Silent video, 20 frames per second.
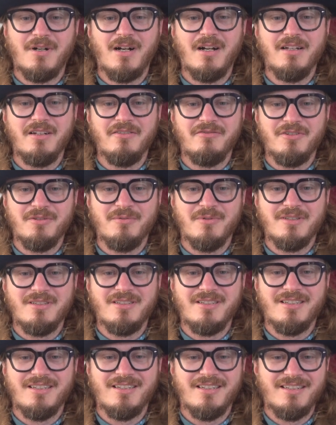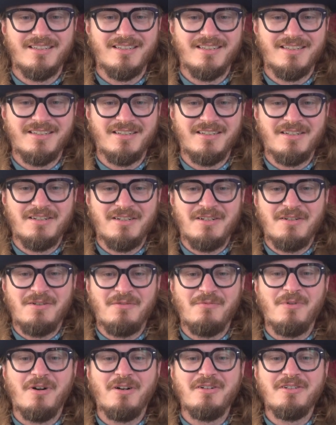everyone.
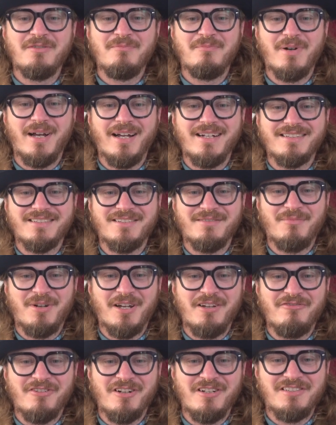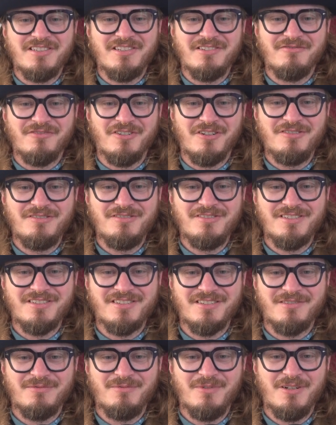Welcome back to My Rising
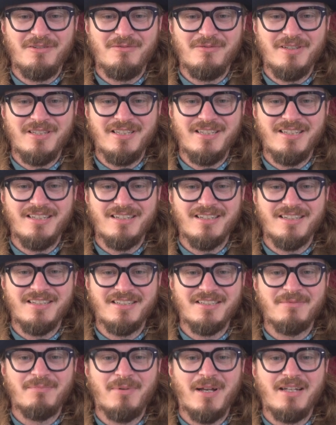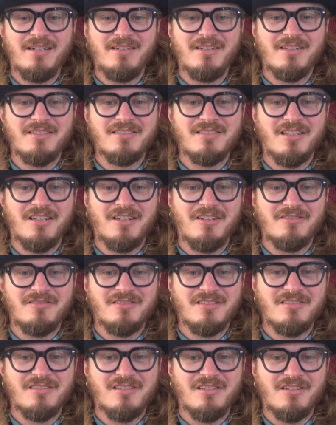Rose, where we expand ourselves
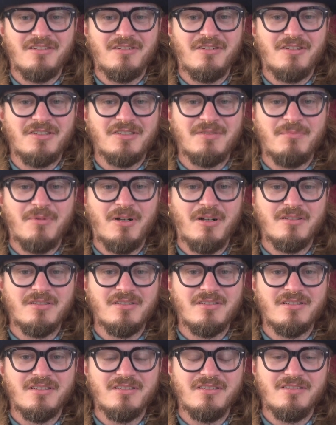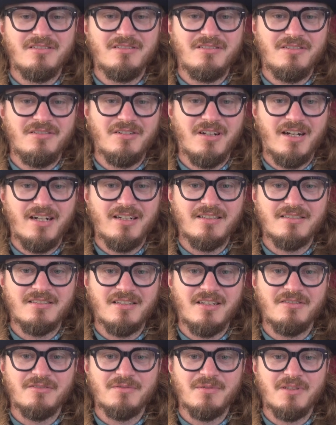into the cosmos and unite
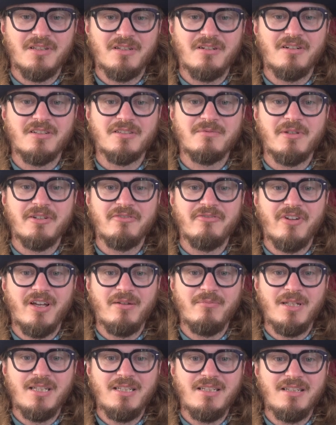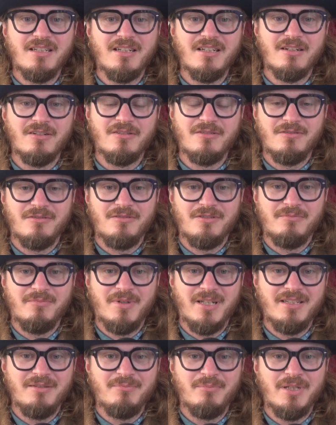ourselves with the cosmic family, all the
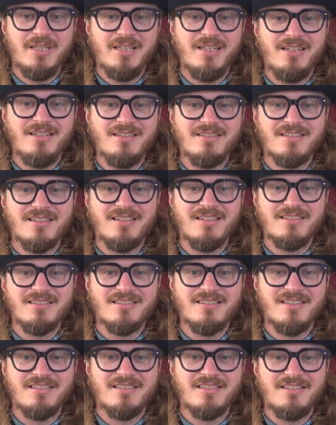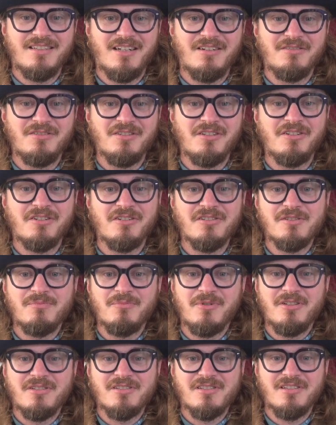many beings that exist out in the
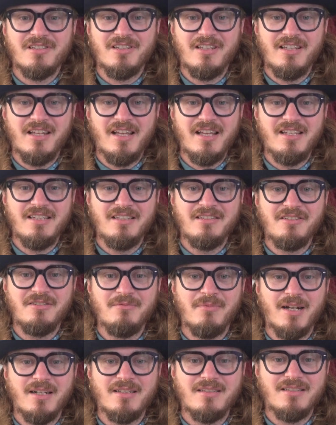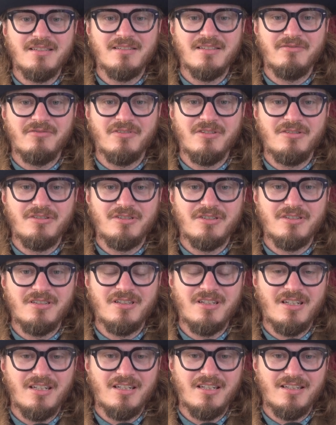cosmos that aid humanity's evolution,
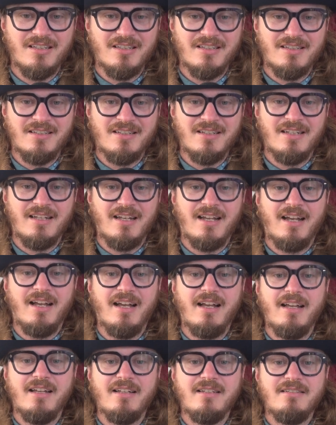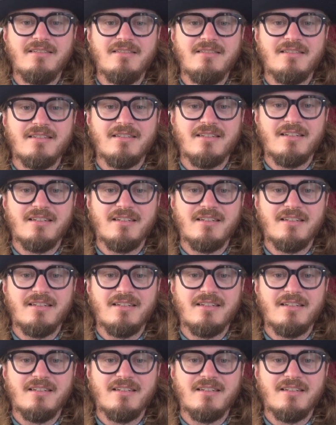and